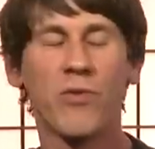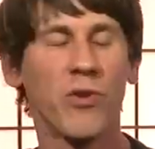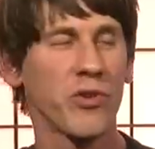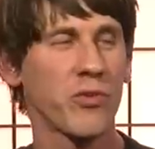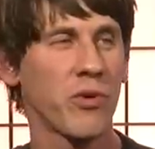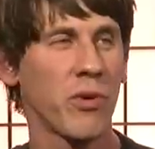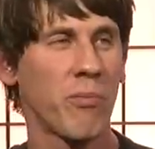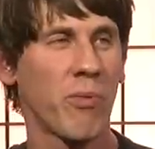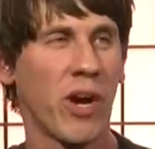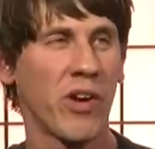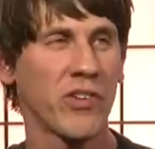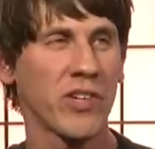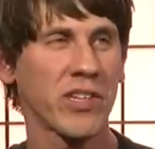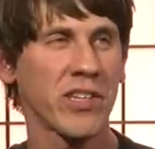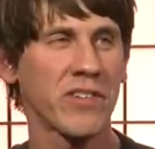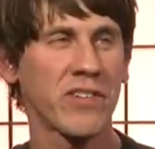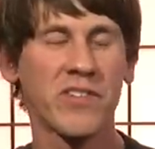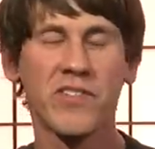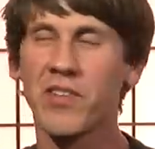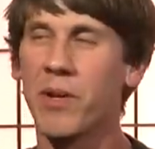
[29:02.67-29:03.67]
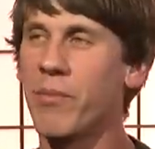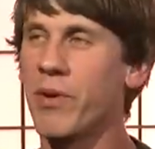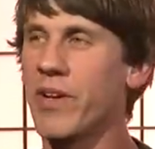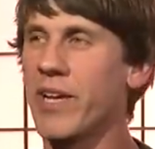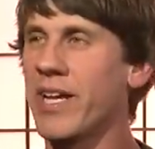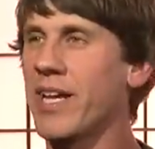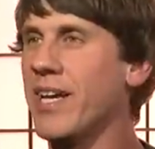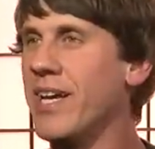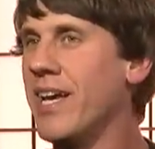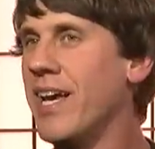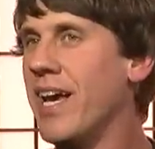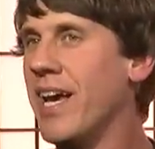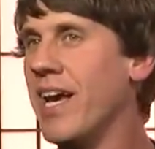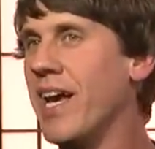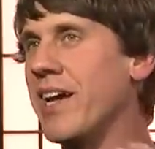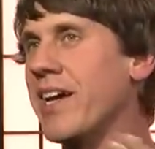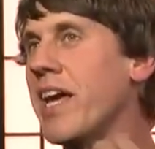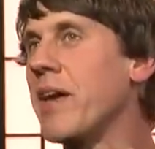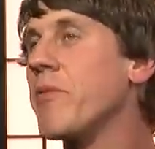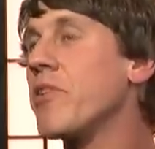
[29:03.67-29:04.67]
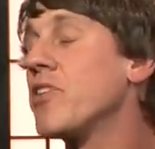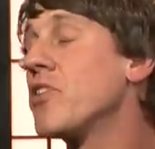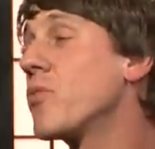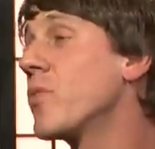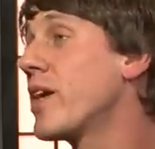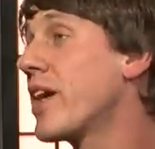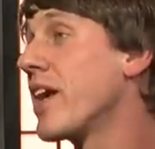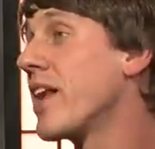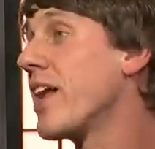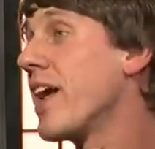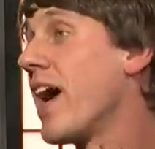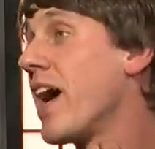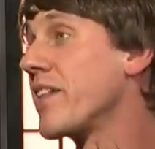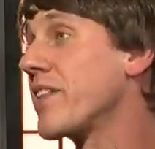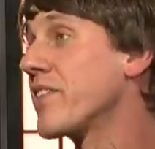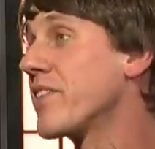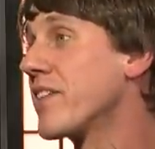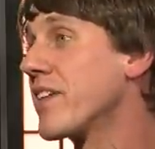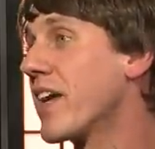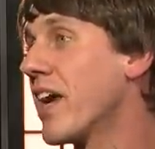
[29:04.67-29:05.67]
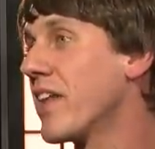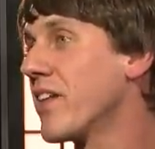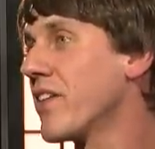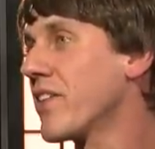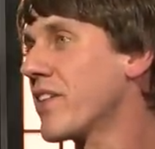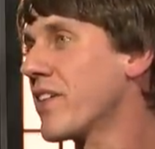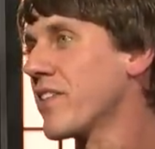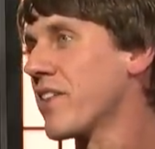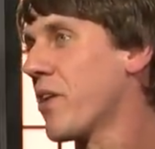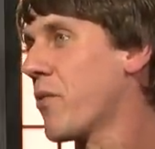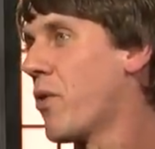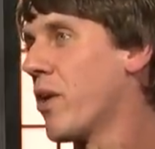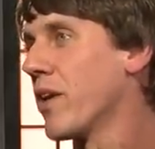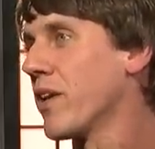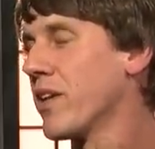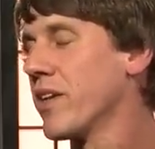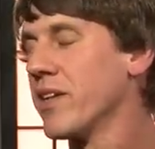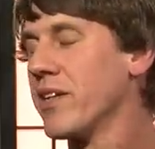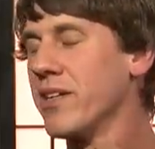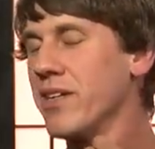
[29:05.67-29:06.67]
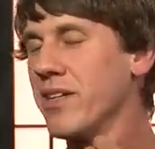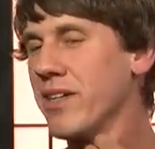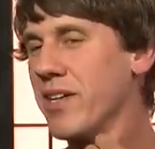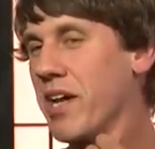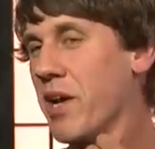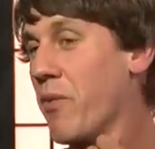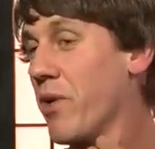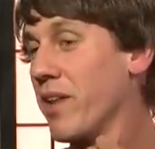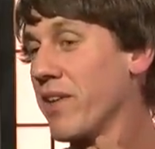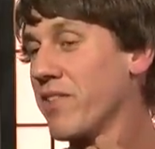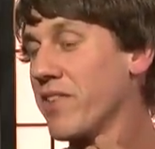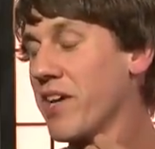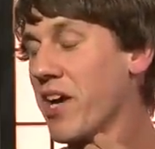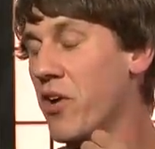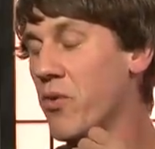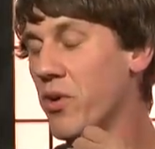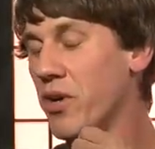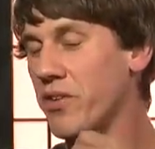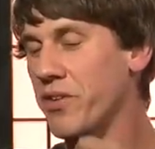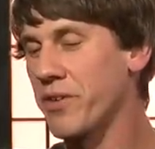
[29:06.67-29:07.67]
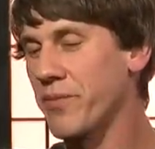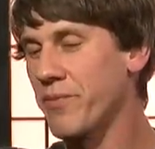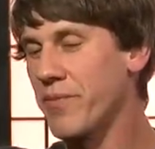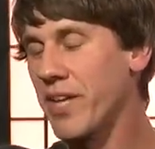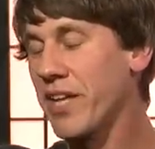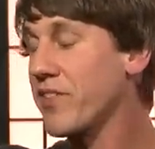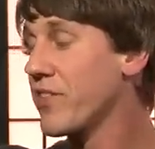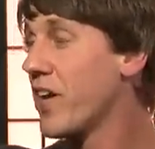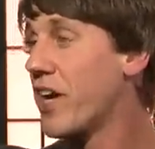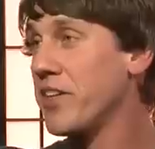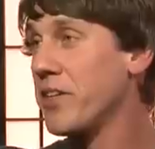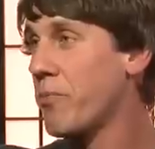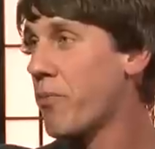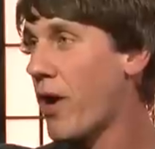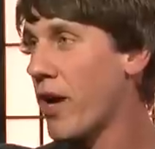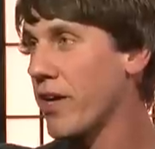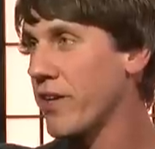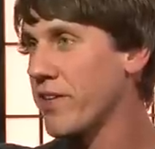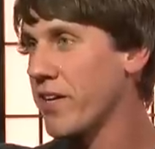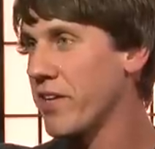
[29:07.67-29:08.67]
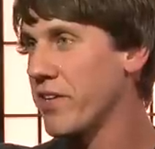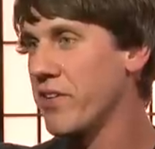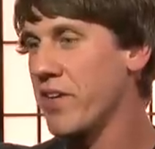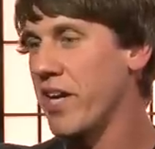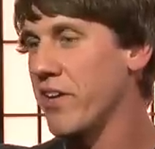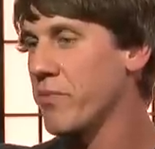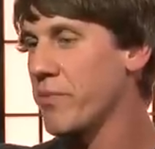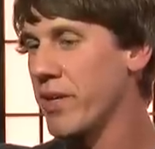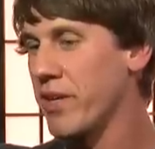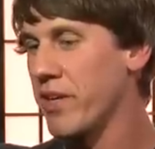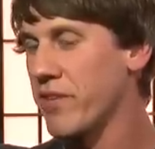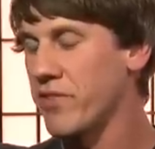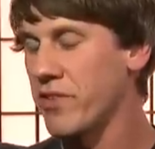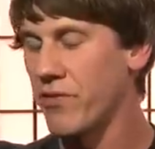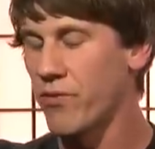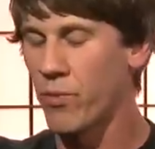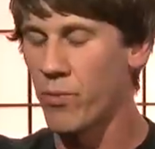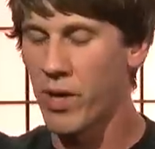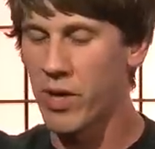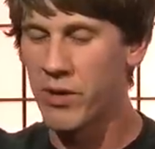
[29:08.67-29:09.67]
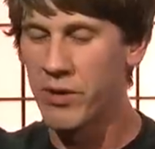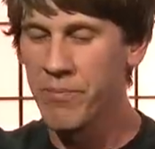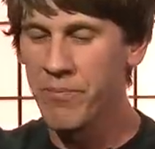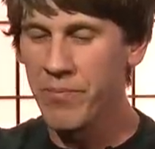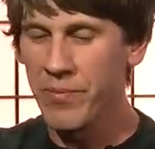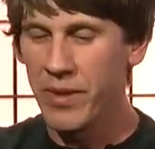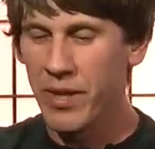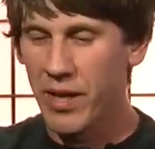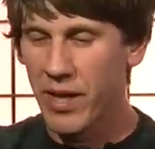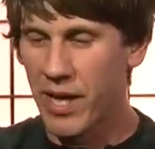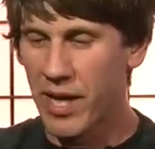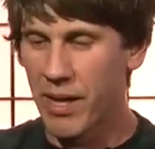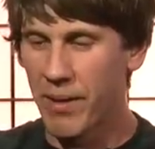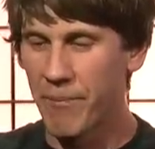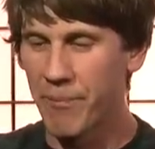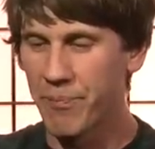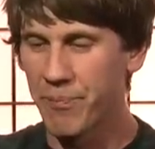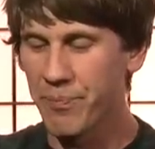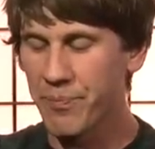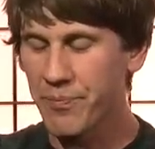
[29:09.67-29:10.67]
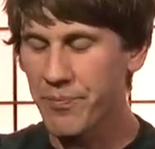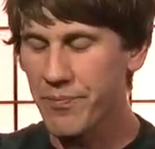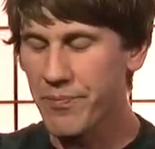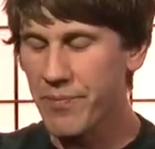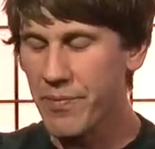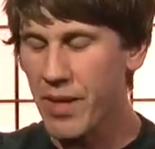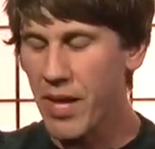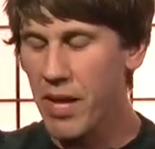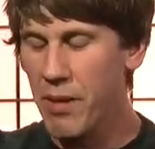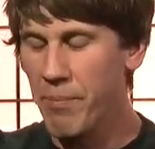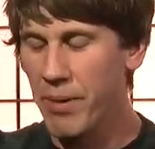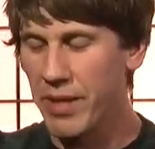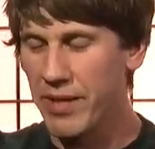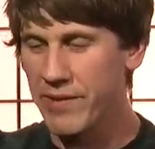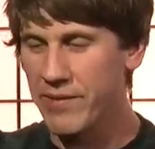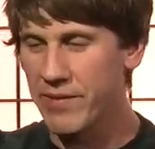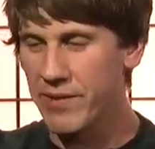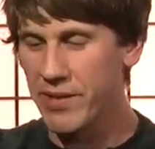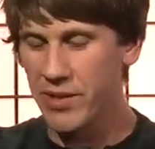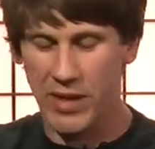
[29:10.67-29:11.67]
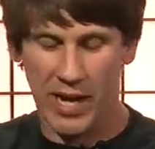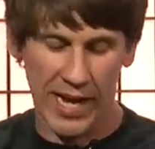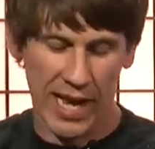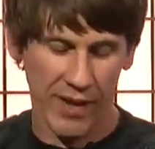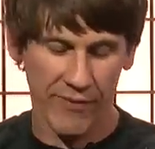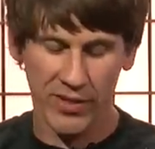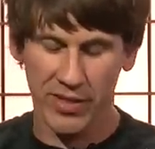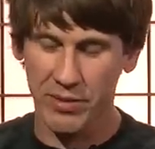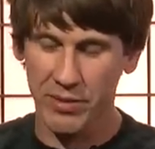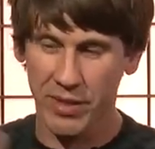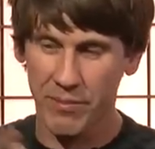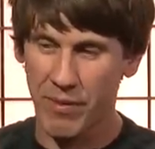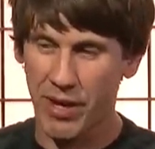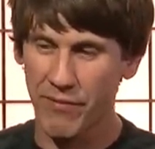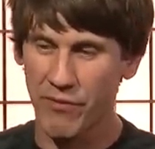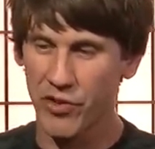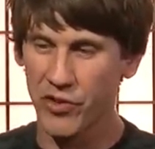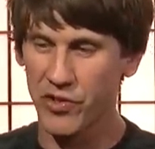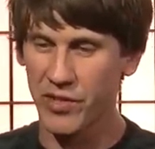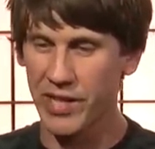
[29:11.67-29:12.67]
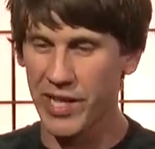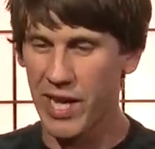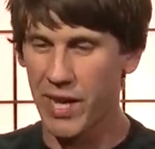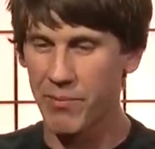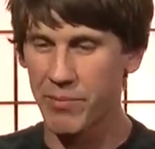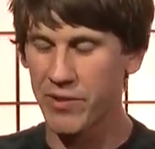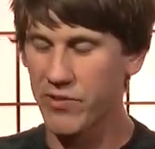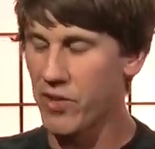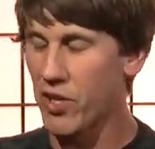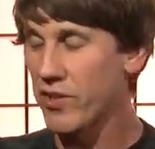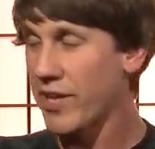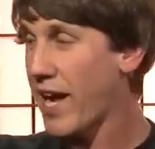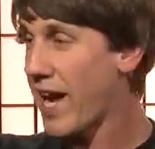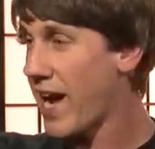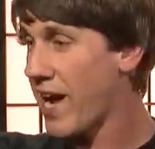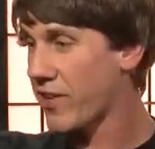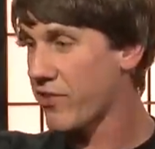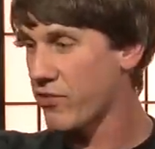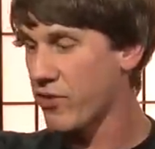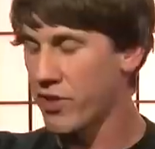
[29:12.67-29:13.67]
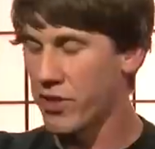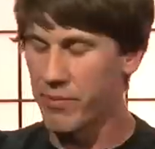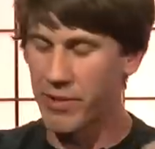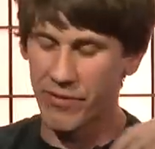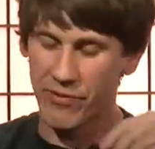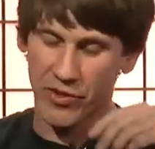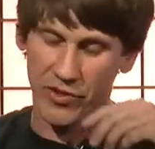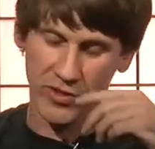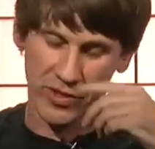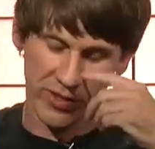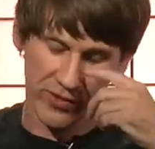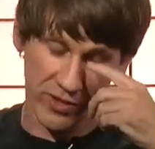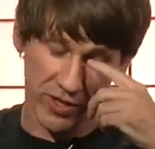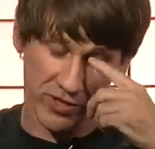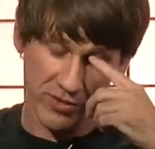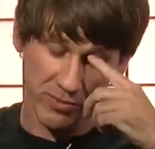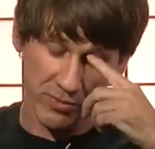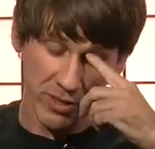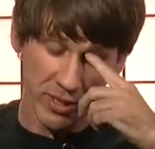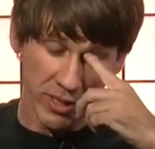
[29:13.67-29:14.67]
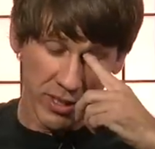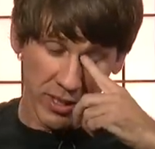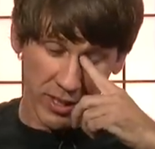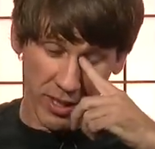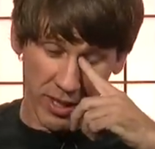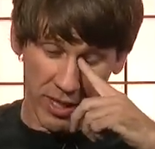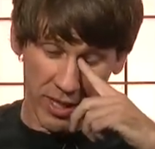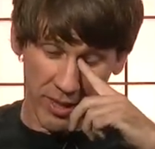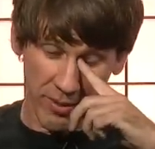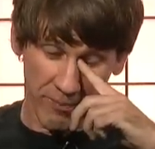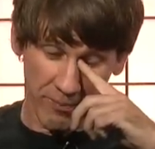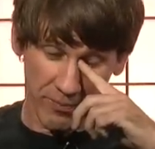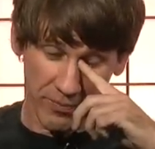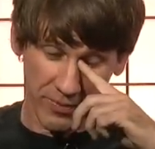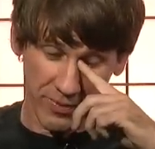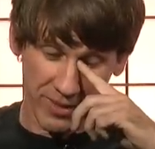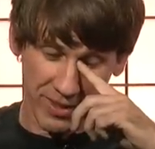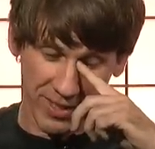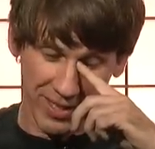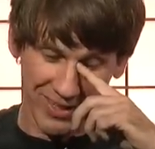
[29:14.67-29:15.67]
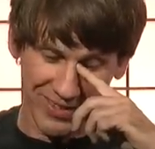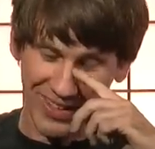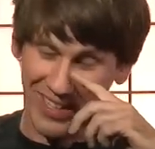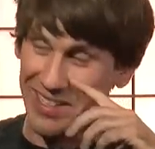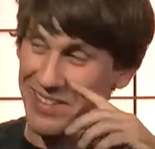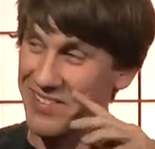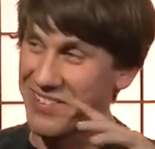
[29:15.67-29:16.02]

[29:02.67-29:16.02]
Foursquare project. This is someone like, hey, I came in on the weekend and I hacked this together because I wanted it and I wanted to see how it worked. And it's not in the product yet, and you guys might not see it for a while. Um, but it's you know I have it in, in my version of the app because all the hacks run on my version. It's awesome. Um, it's like